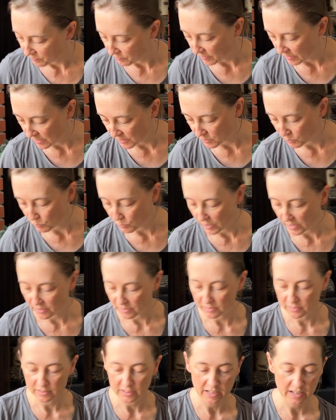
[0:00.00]
as
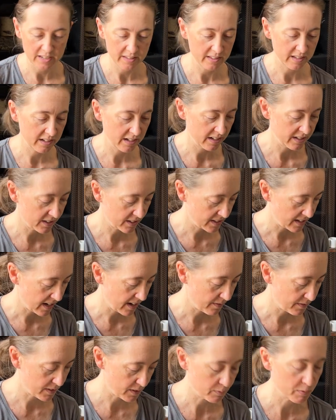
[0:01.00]
well. And then I just
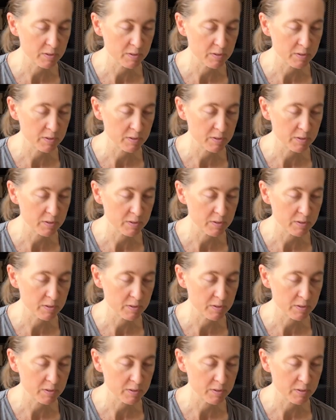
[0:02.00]
have some